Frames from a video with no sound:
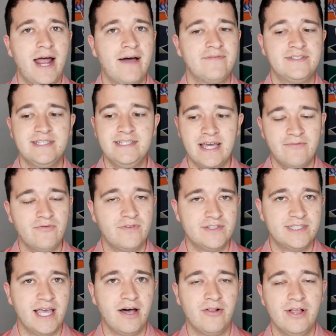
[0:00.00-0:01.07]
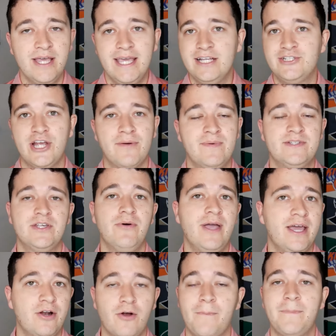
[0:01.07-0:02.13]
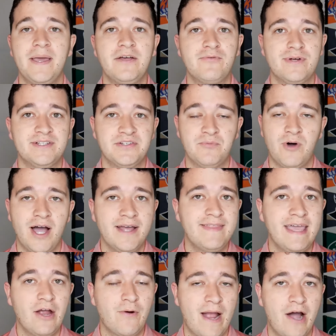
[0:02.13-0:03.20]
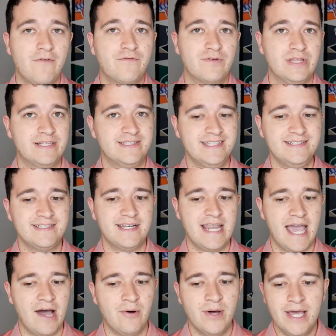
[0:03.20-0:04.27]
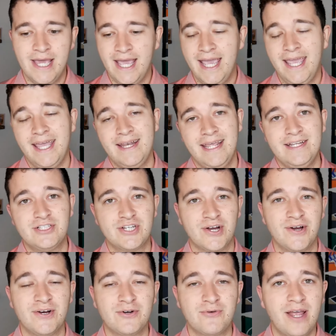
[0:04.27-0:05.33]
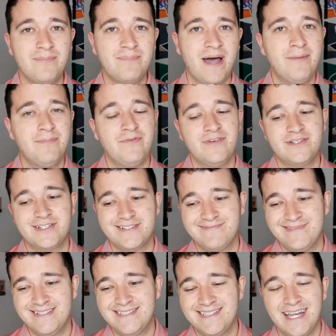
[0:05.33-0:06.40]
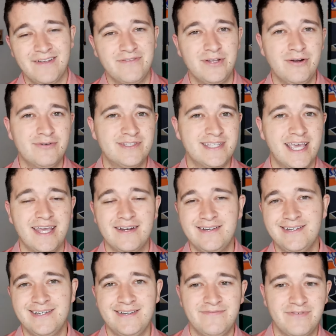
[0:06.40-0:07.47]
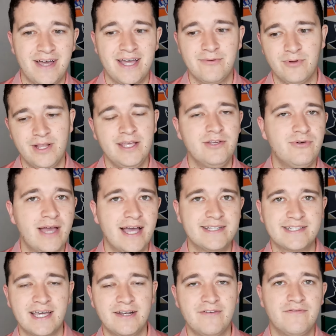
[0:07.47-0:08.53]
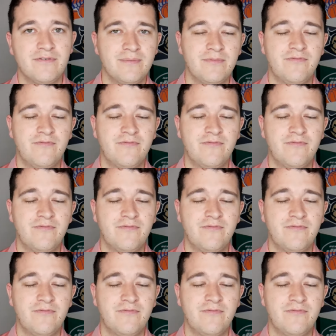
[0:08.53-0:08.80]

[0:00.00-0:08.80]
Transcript: But obviously, Devin Vassell and Jeremy Sochan are a big reason why. They are out for the season now. And in turn, Greg Popovich, instead of, you know, saying, fine, we'll let you guys kind of